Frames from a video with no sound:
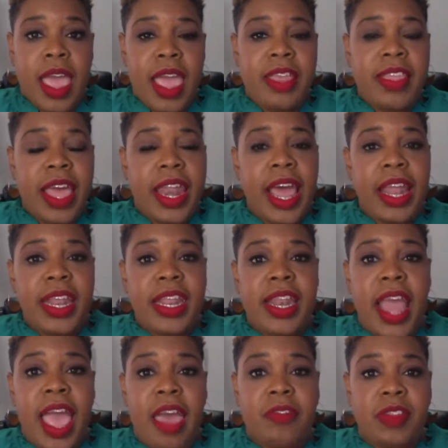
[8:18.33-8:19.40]
and that I
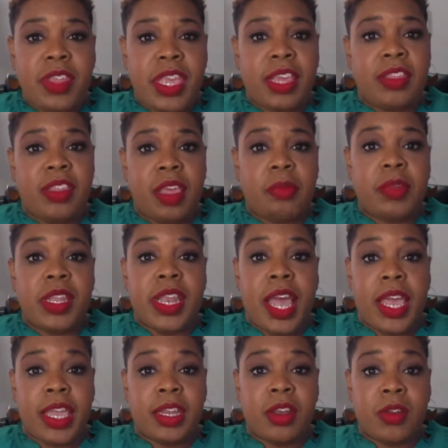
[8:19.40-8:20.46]
didn't have to accept the
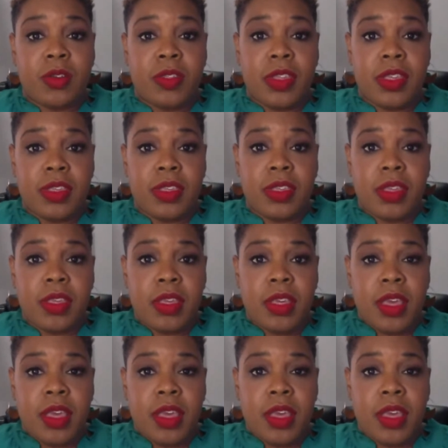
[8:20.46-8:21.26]
diagnosis.